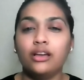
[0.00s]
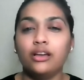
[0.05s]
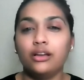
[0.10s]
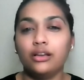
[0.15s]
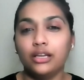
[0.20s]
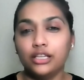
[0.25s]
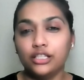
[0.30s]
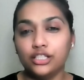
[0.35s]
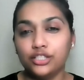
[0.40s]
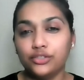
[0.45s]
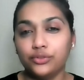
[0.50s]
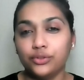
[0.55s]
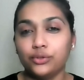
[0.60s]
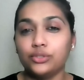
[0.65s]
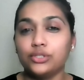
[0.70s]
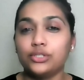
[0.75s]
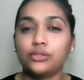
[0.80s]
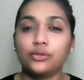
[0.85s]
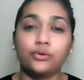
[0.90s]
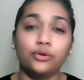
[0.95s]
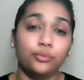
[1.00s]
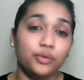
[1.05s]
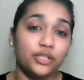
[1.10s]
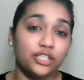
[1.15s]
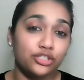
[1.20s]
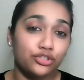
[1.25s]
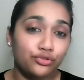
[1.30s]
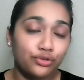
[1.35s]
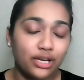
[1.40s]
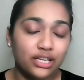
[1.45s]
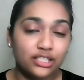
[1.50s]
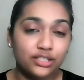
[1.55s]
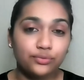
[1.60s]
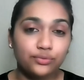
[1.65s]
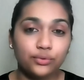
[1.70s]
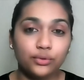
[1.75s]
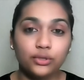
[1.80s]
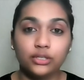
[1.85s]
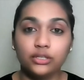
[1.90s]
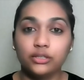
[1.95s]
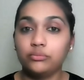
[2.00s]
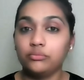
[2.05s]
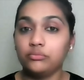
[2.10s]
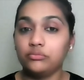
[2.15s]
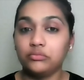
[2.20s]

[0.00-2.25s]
Interviews could be stressful